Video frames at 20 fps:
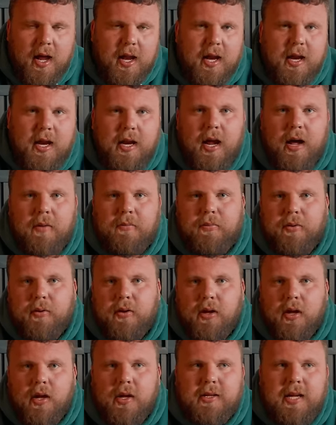I ended up
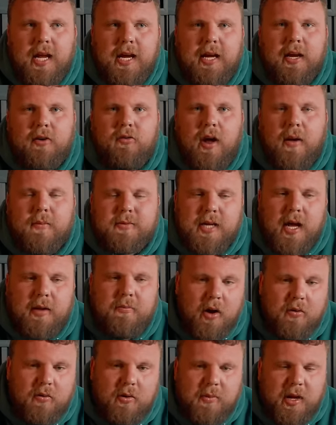taking wraps up
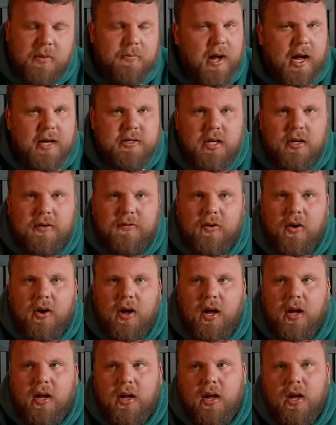out of me, but I just
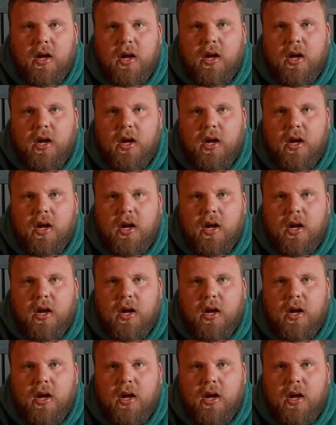thought